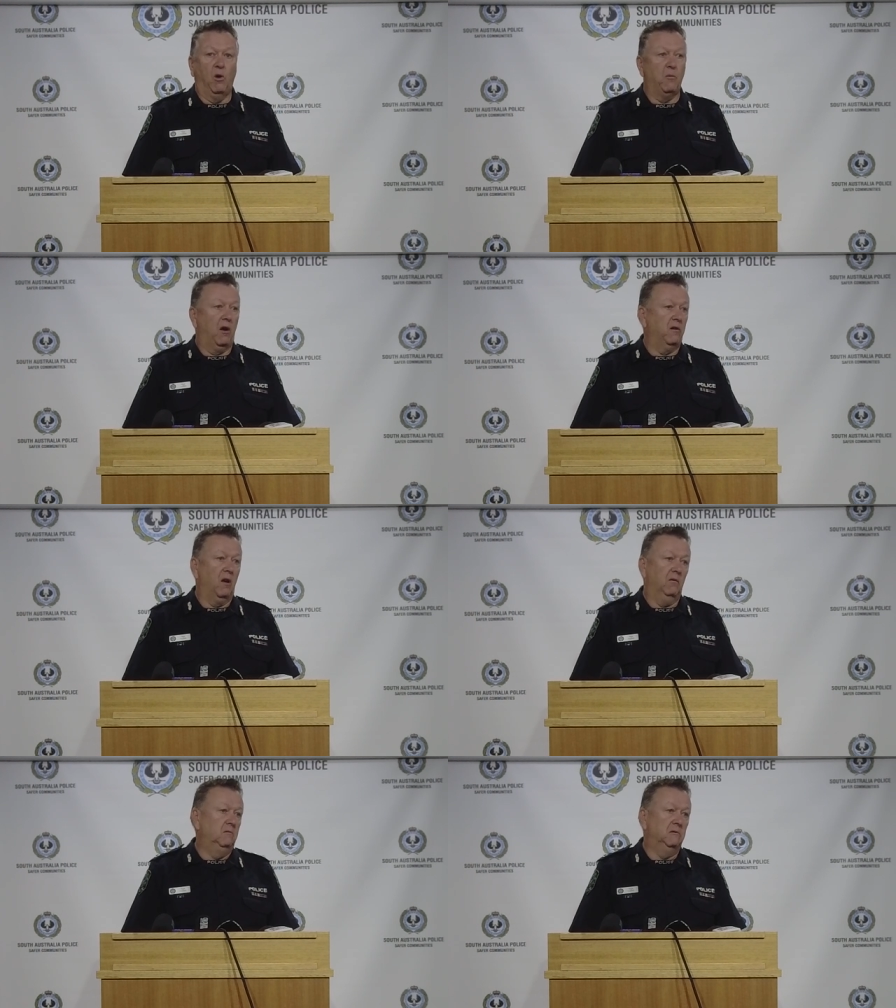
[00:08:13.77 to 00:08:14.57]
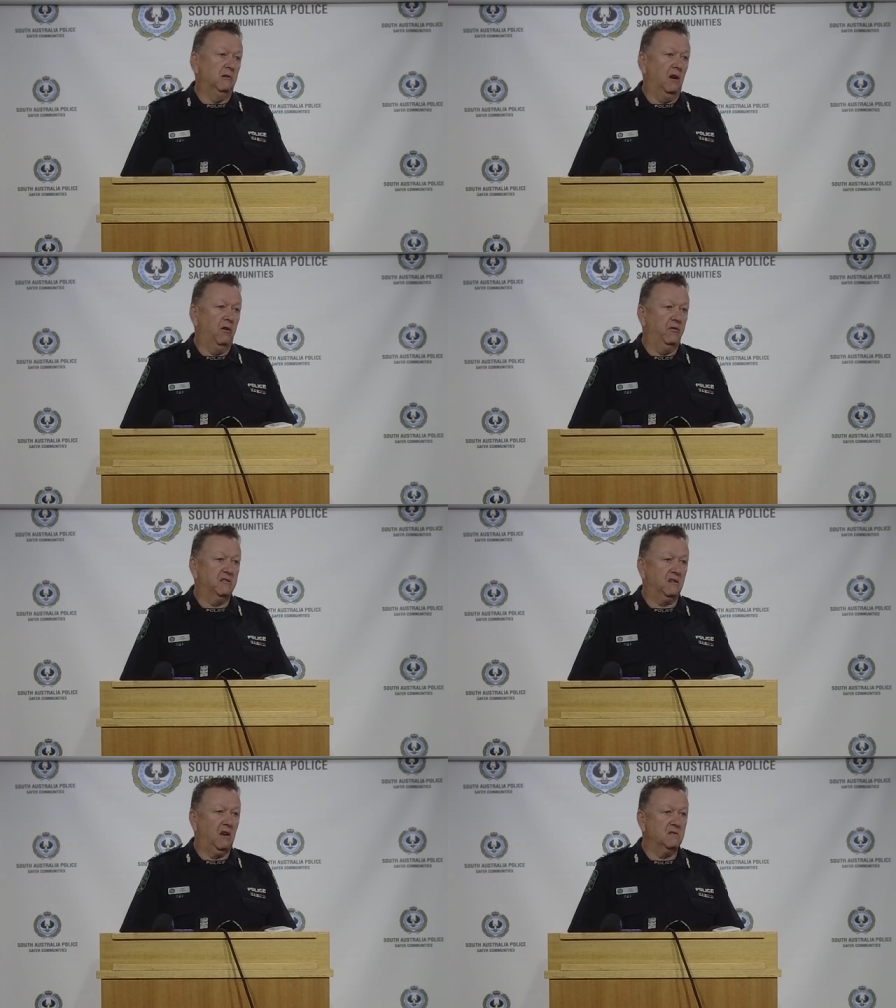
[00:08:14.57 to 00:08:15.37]
We won't know until our
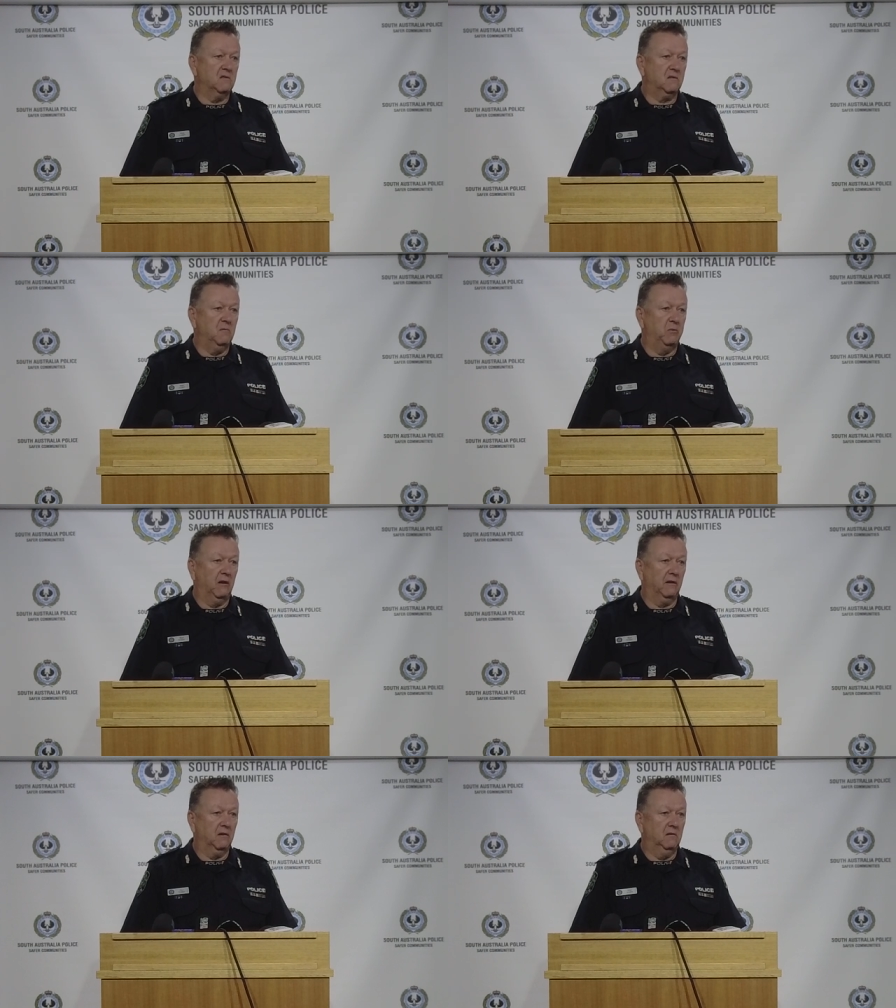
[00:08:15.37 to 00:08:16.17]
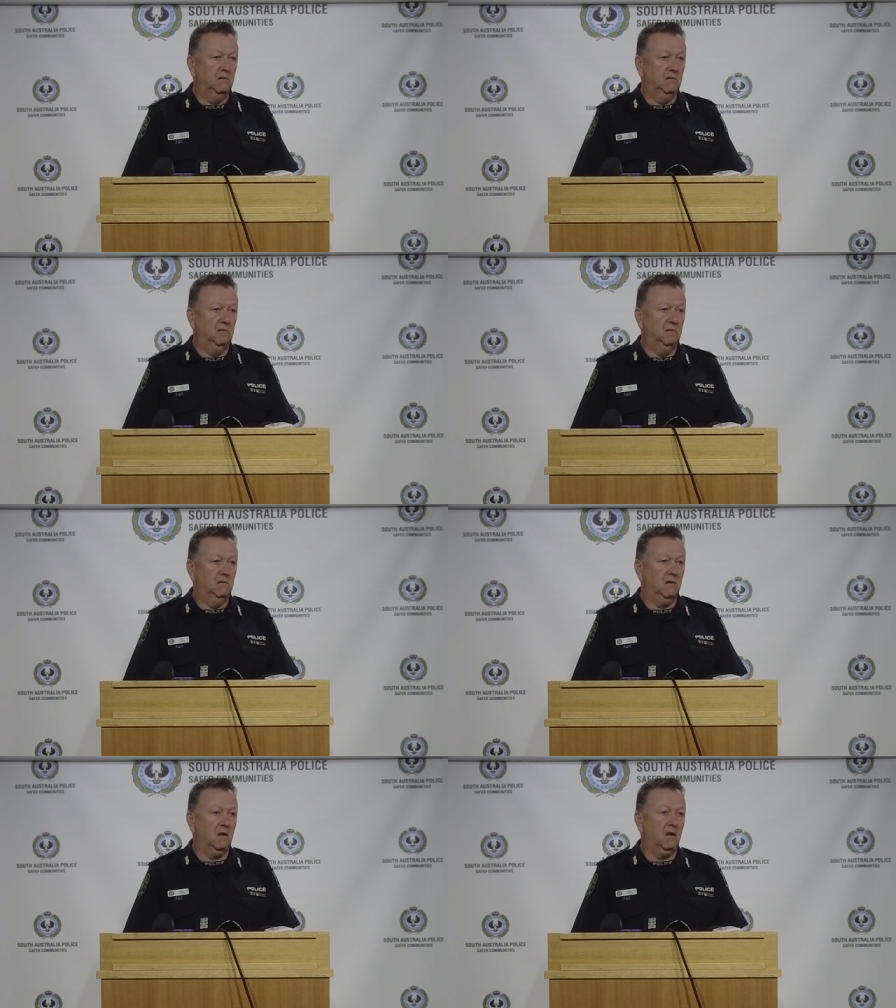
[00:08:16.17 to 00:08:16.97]
investigation's completed.
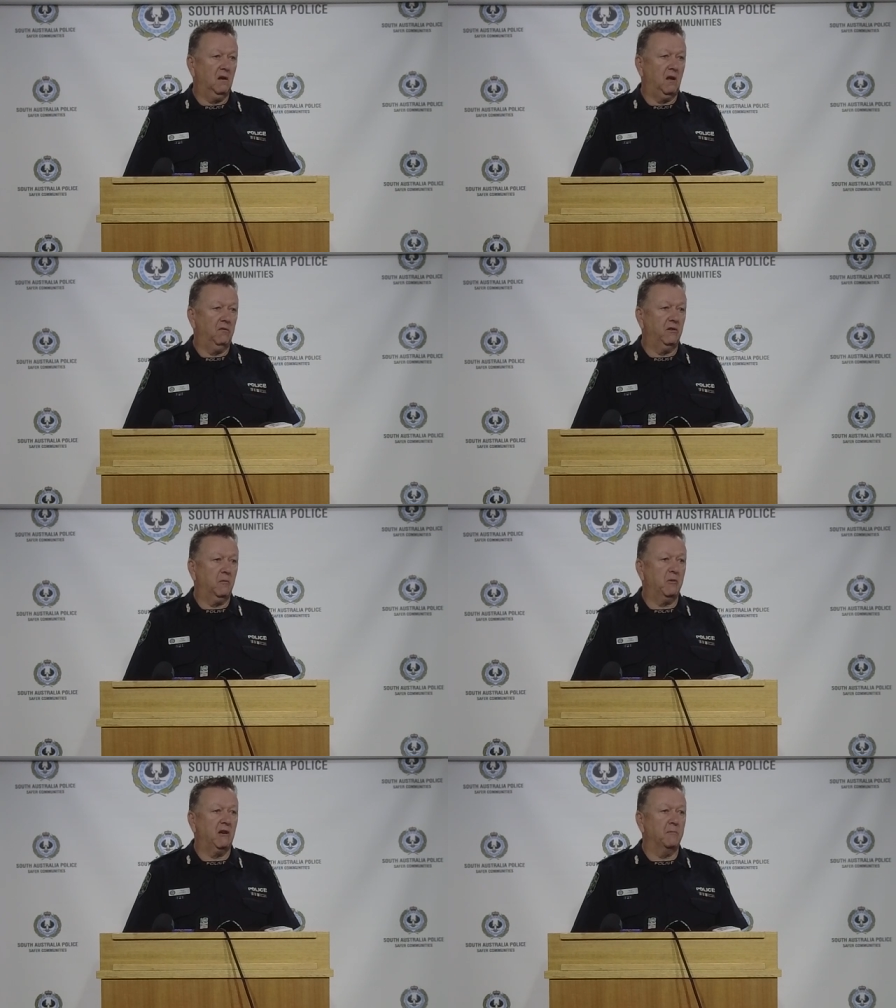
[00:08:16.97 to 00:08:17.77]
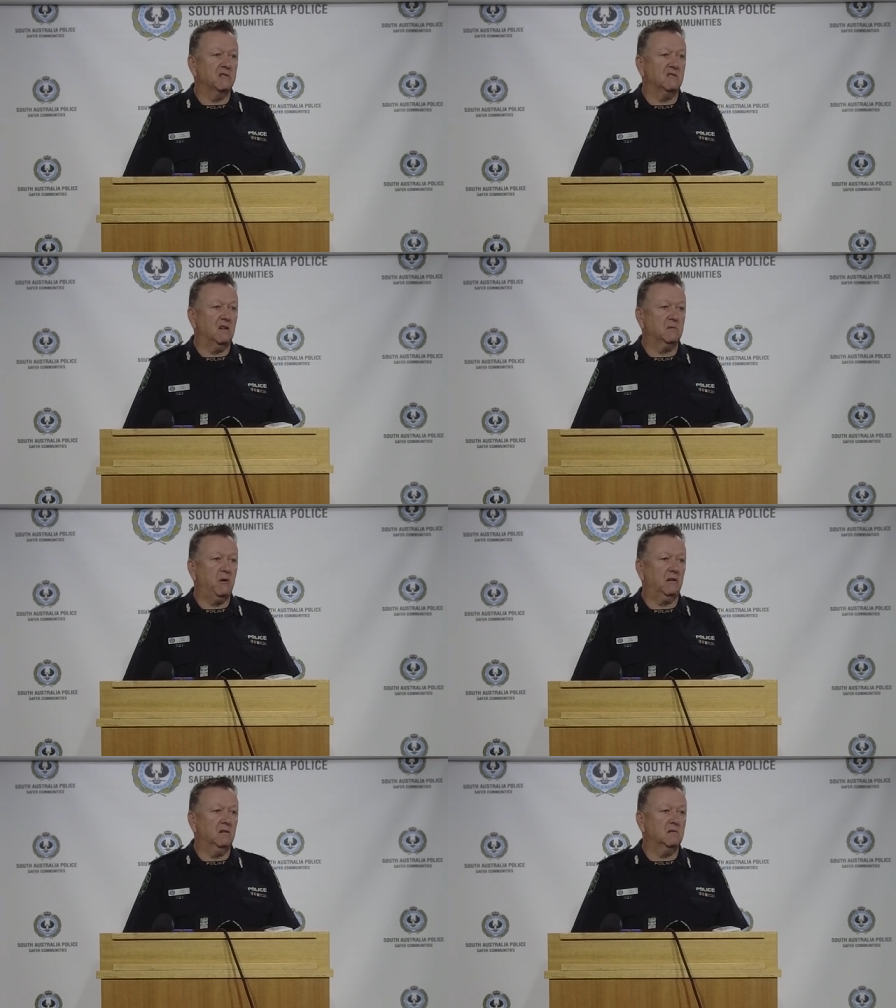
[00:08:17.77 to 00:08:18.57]
Hopefully to pick up the
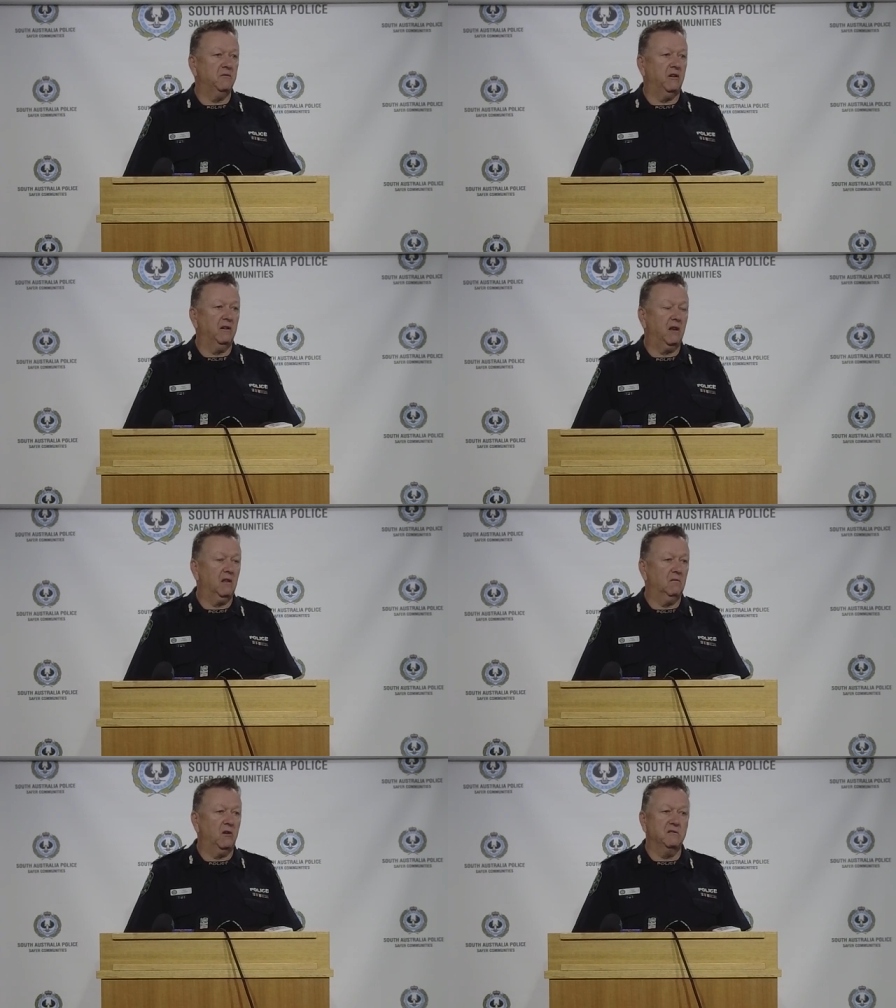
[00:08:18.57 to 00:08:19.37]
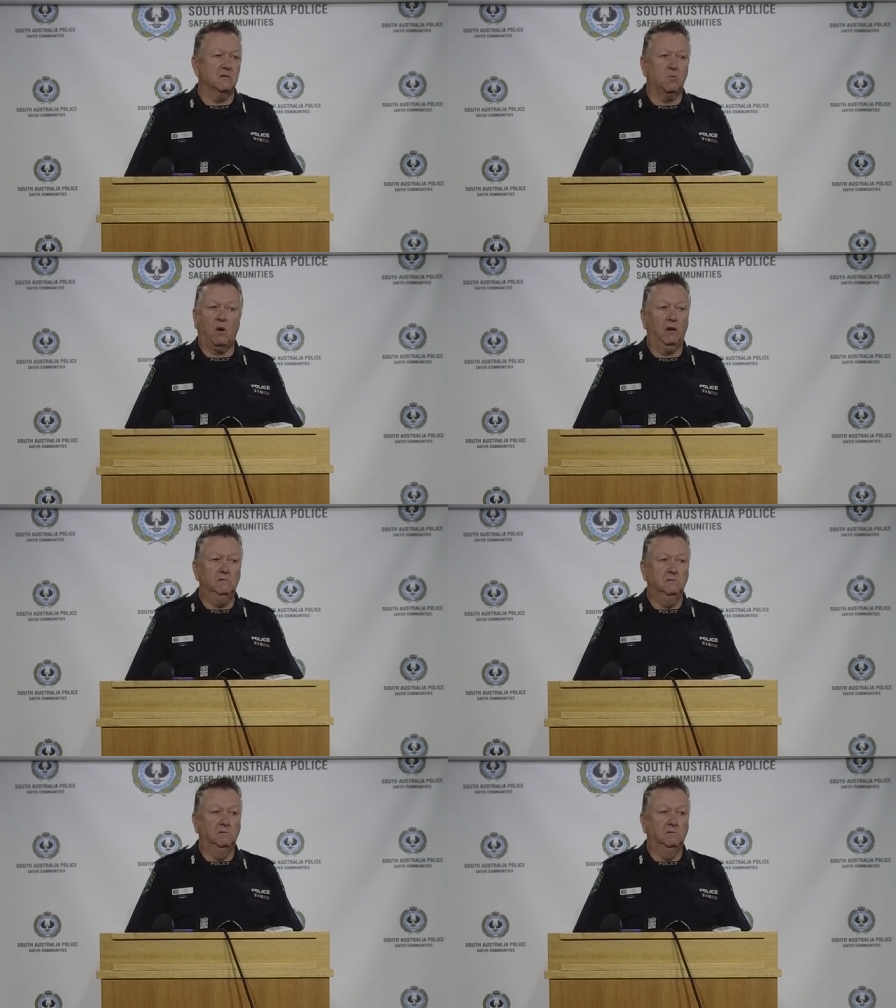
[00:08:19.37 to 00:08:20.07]
suspect is to find out reasons why.